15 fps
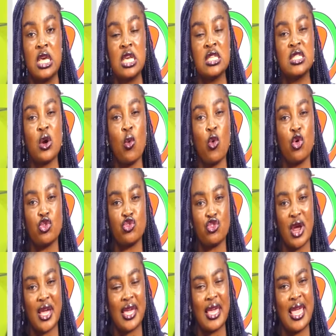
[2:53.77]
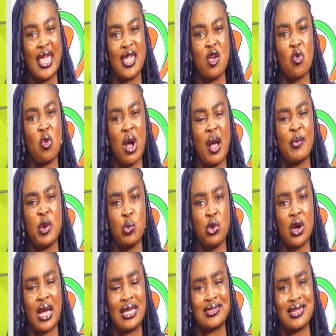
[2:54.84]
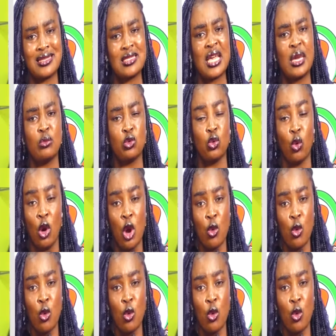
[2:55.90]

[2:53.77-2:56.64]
wo ma ba wo mo de me e dije say no